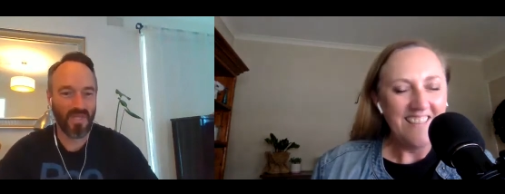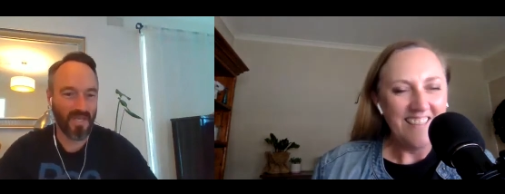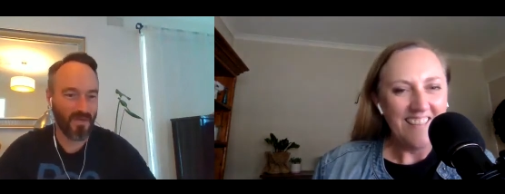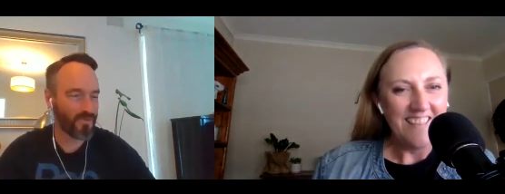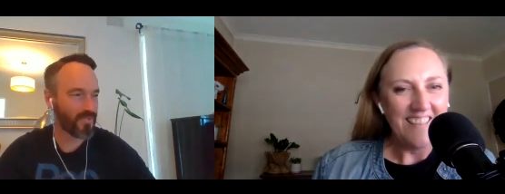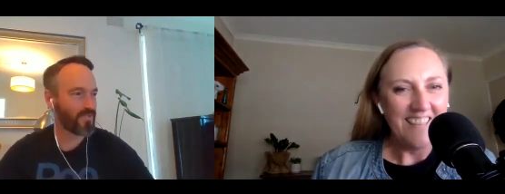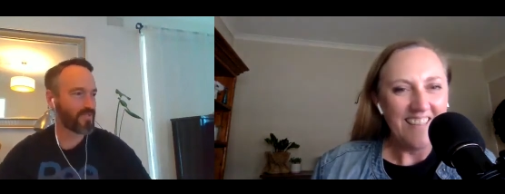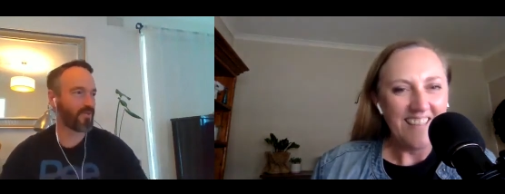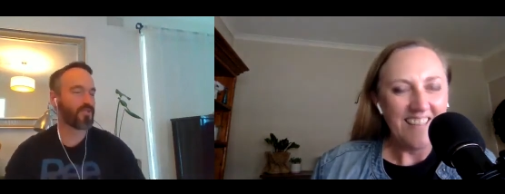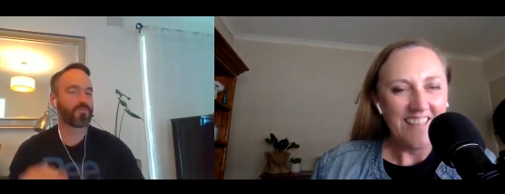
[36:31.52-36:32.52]
Speaker 1: of willie
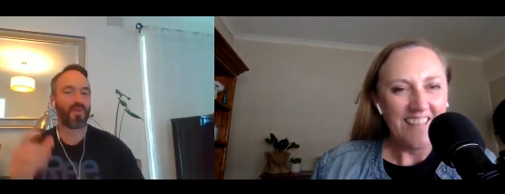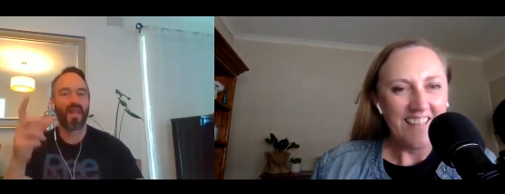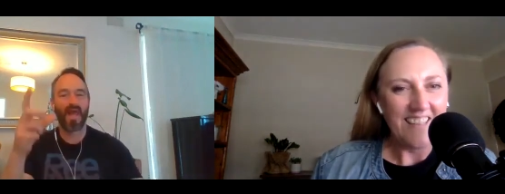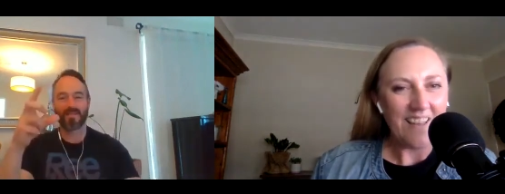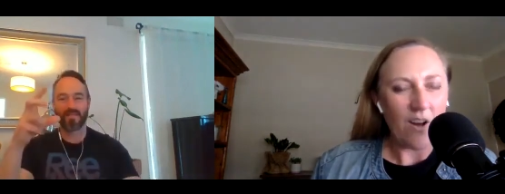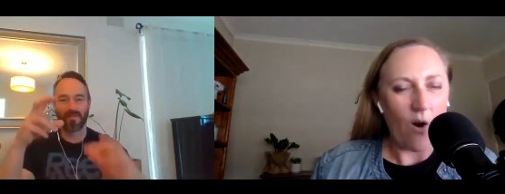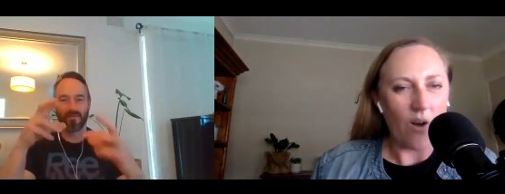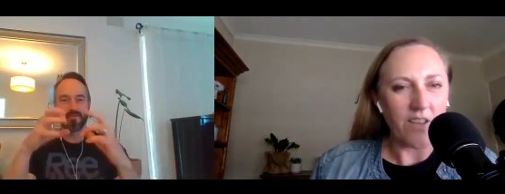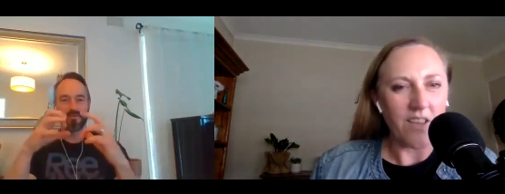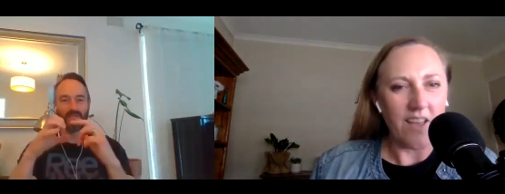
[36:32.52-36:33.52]
nelson style just plait
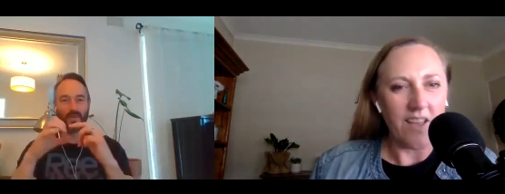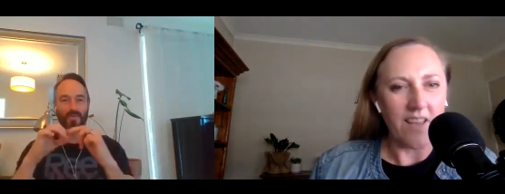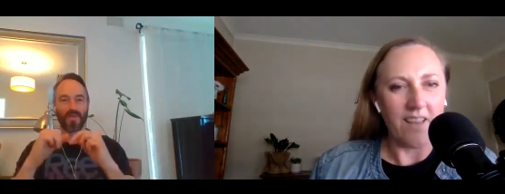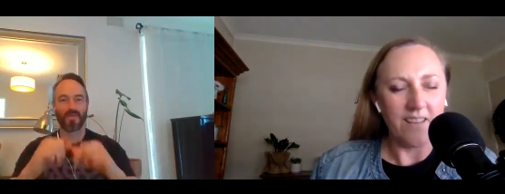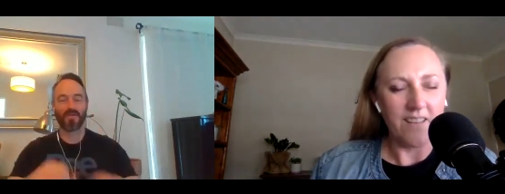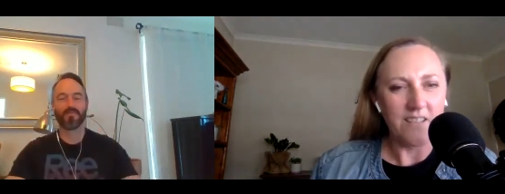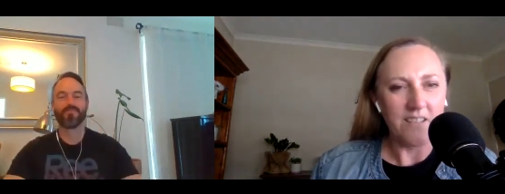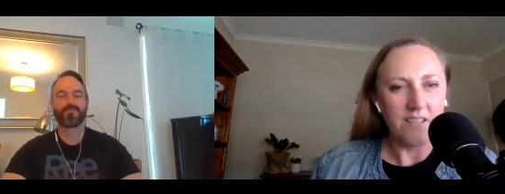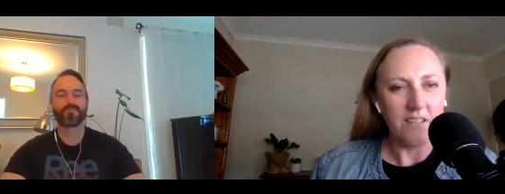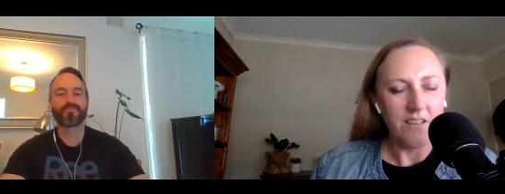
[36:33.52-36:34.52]
oh, it yeah. or something yeah
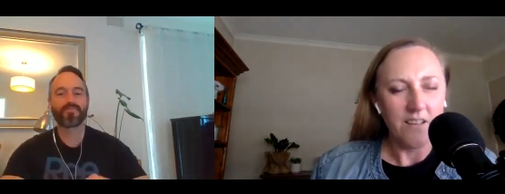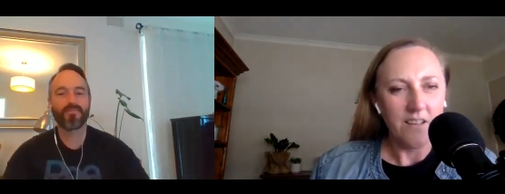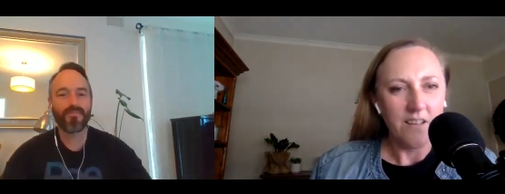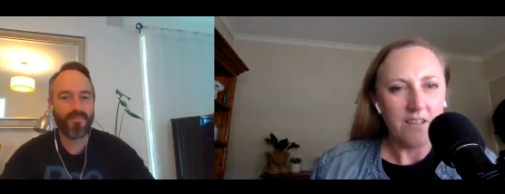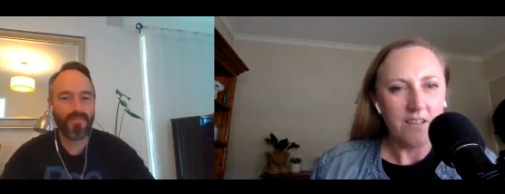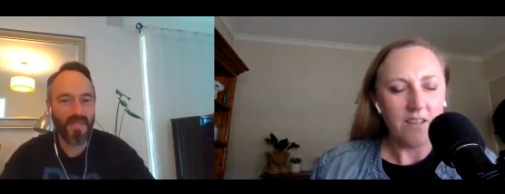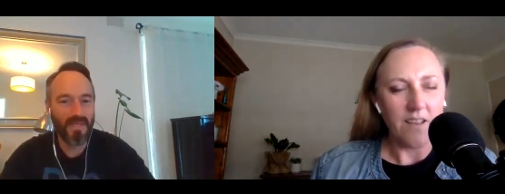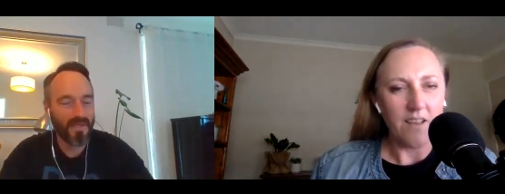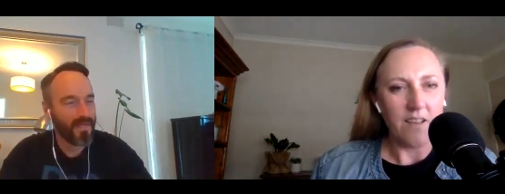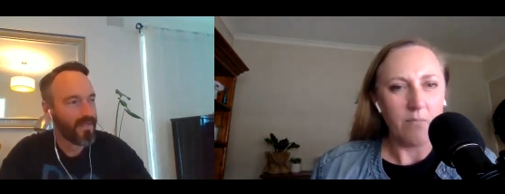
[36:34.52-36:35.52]

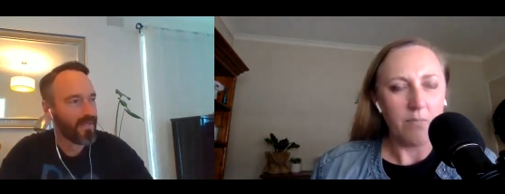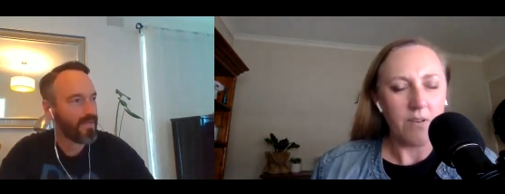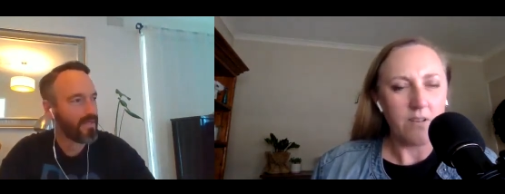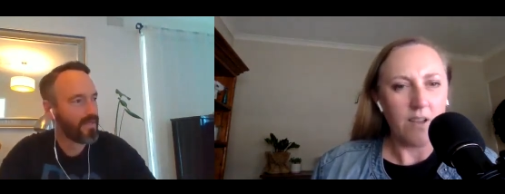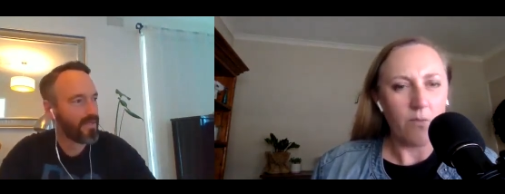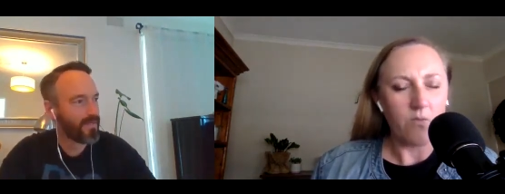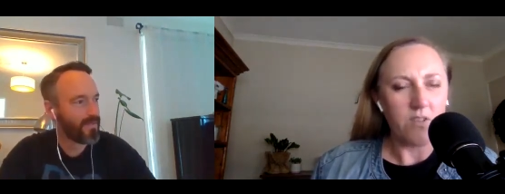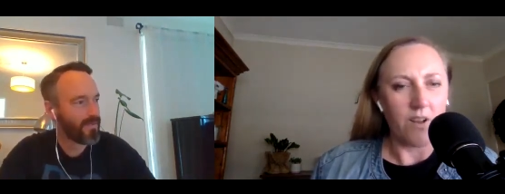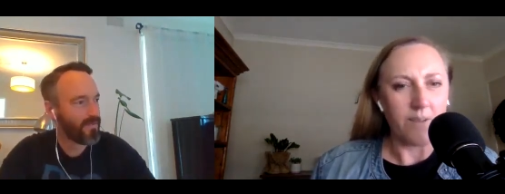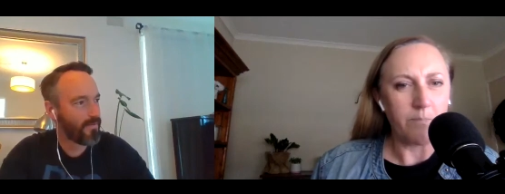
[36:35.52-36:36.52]
Speaker 2: yeah but yeah it
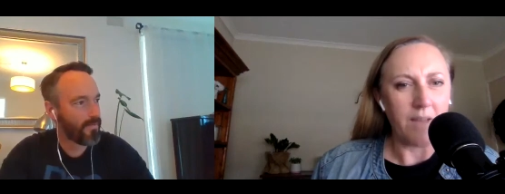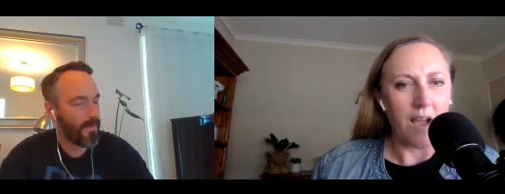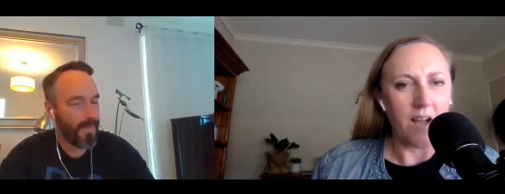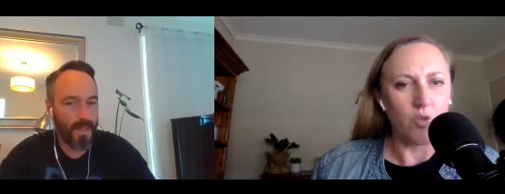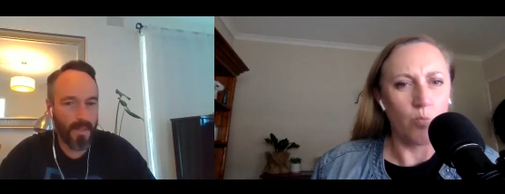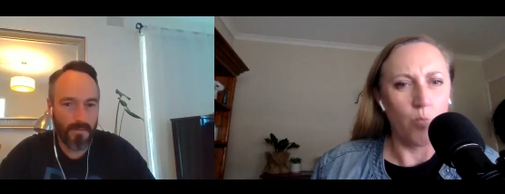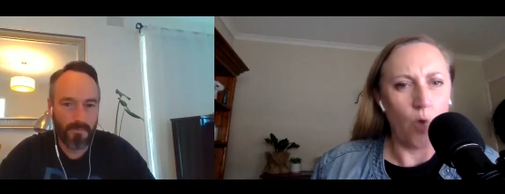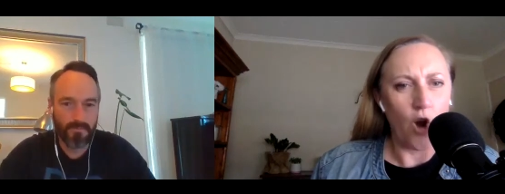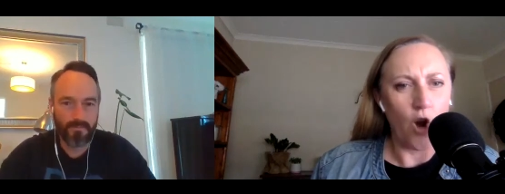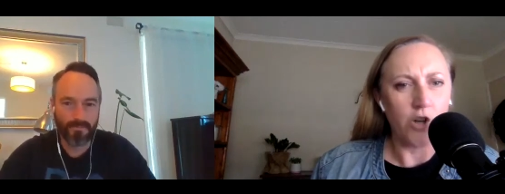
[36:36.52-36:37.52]
would like be hard to
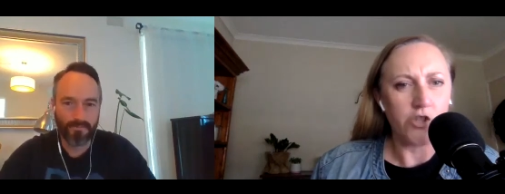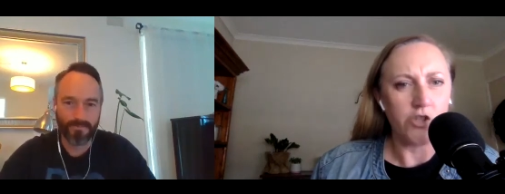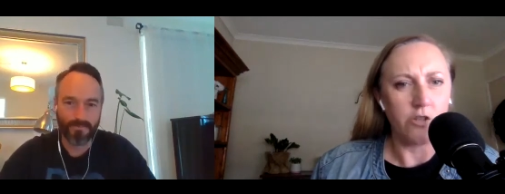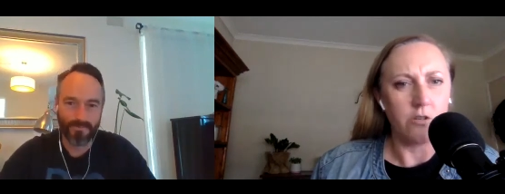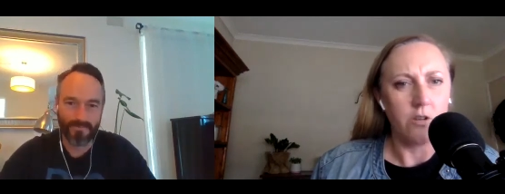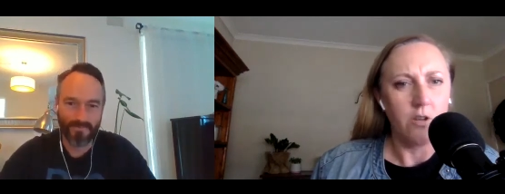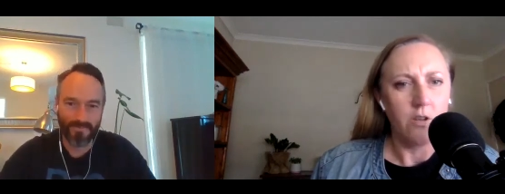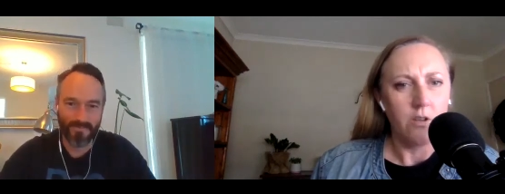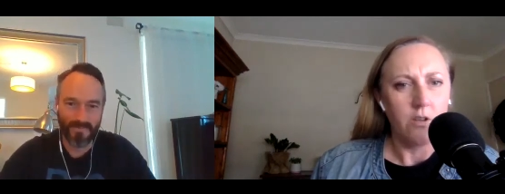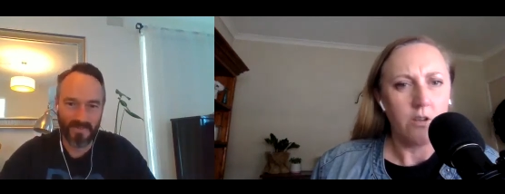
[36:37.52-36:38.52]
wash and
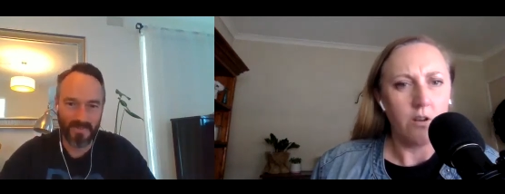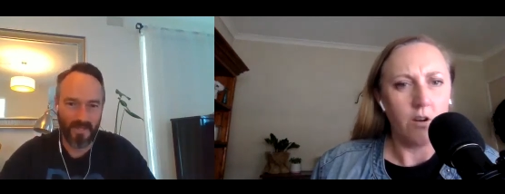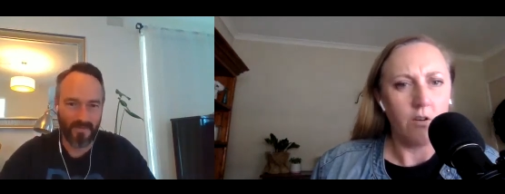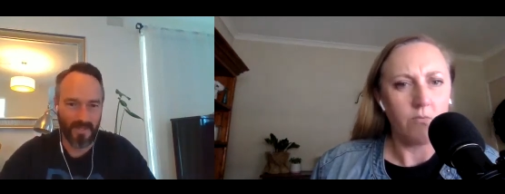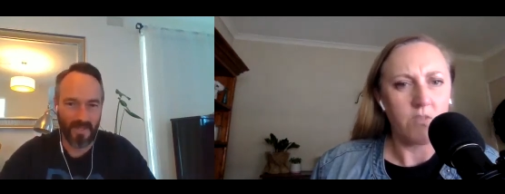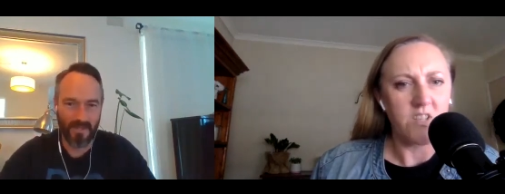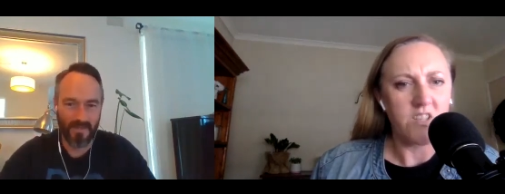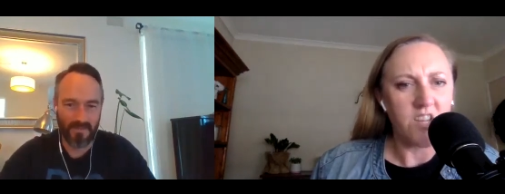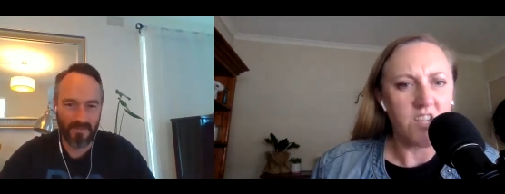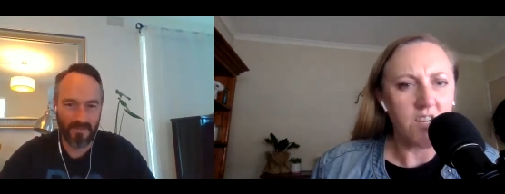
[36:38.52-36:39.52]
you know it oh, would yeah.
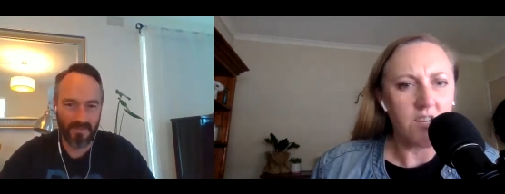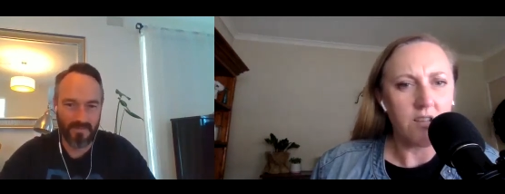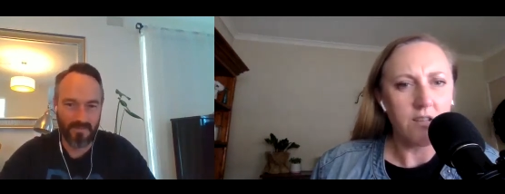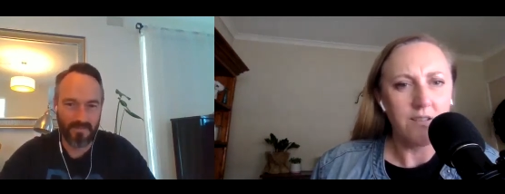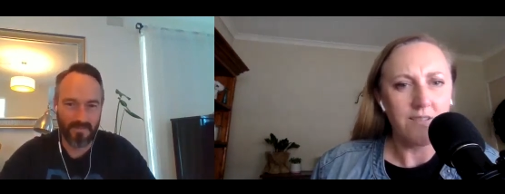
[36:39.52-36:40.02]
stink